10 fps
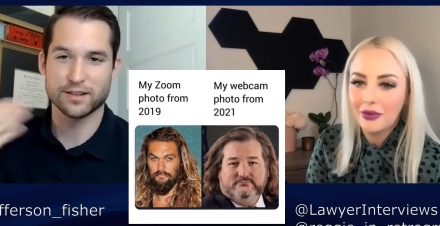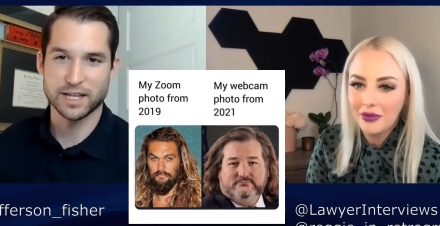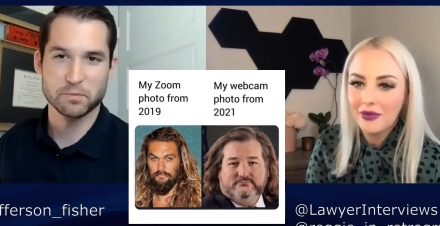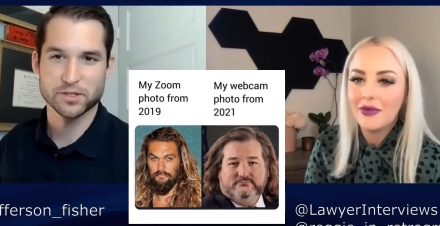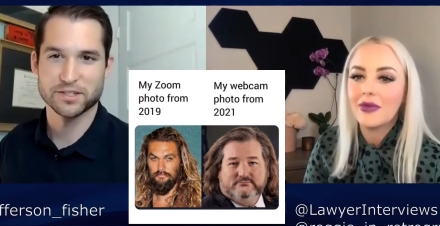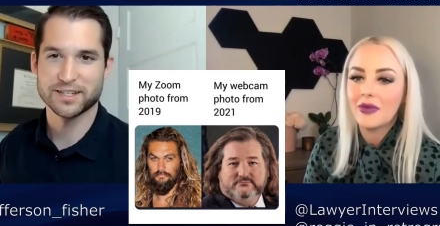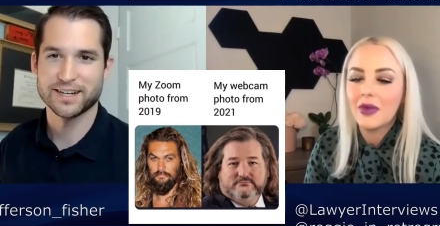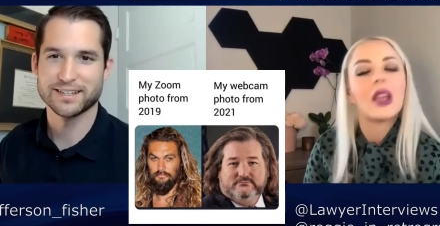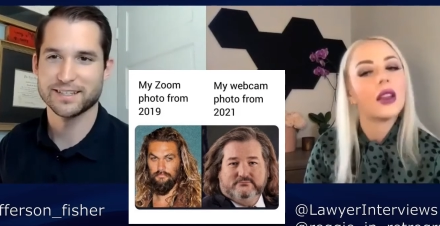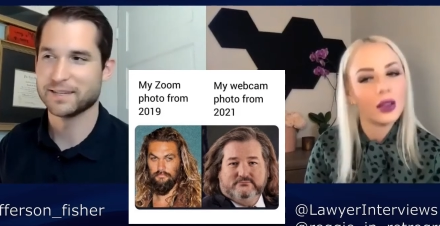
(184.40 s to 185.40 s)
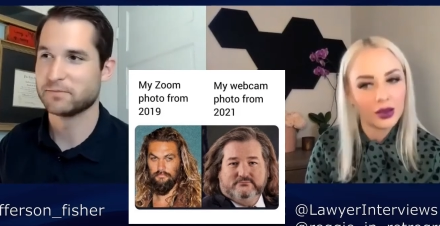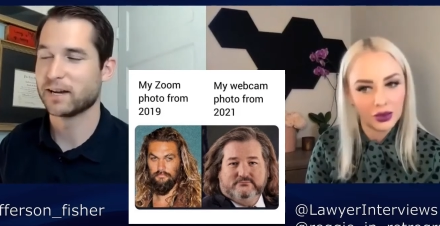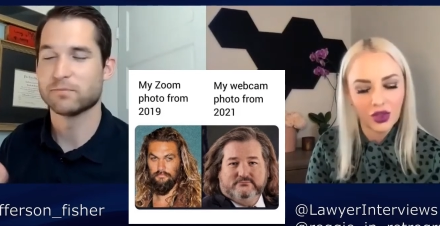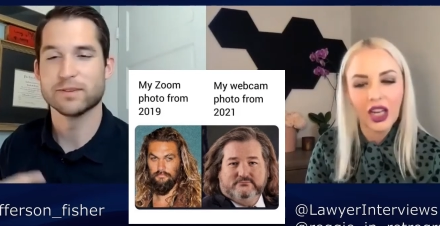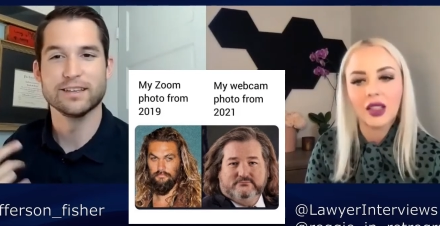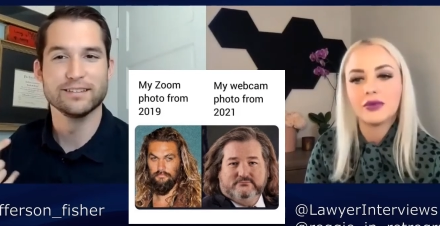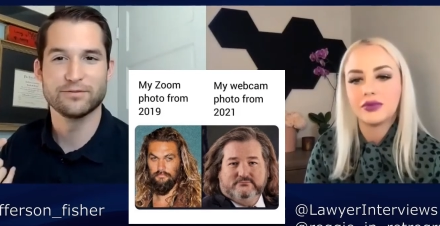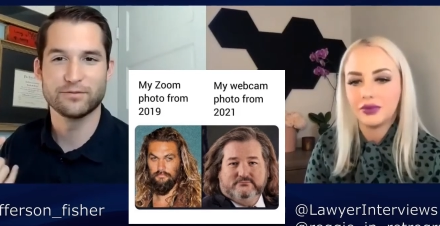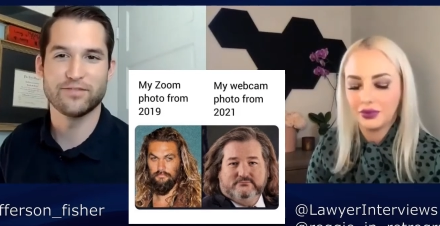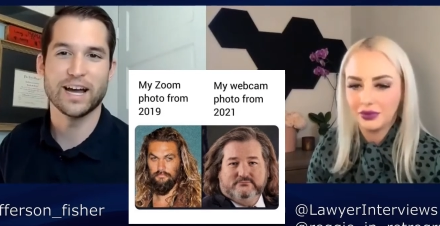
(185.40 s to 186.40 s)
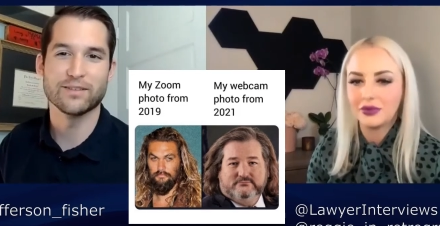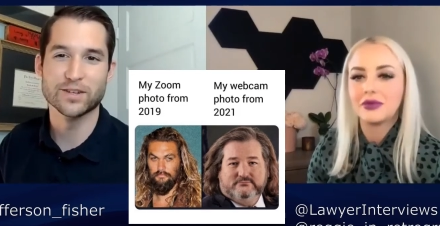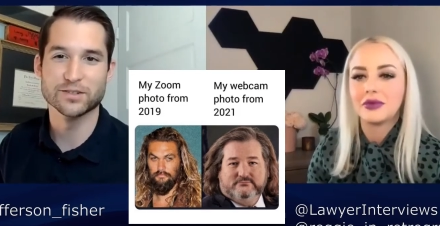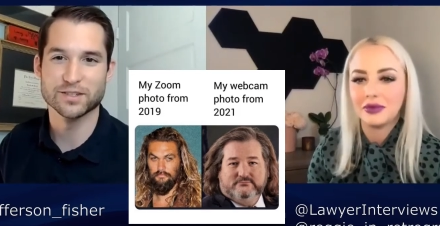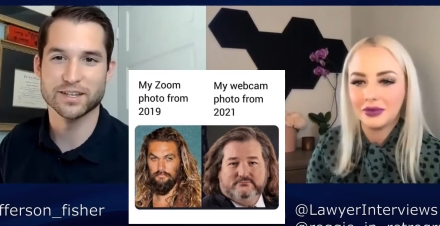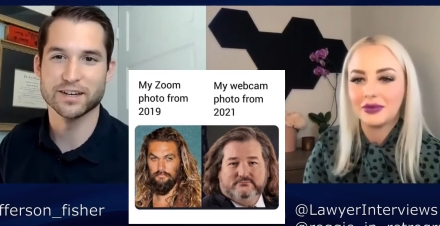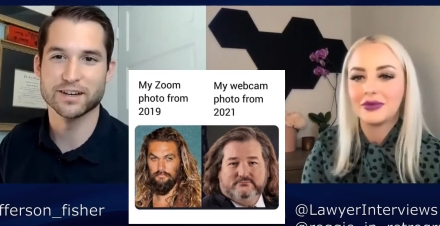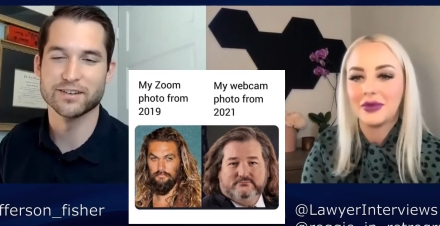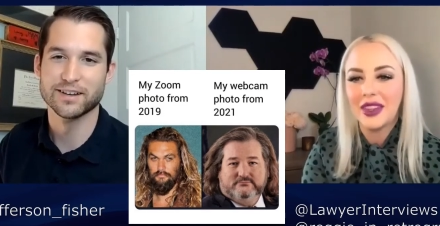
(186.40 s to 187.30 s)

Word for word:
Speaker 1: glamour shot. It might be right. five years ago,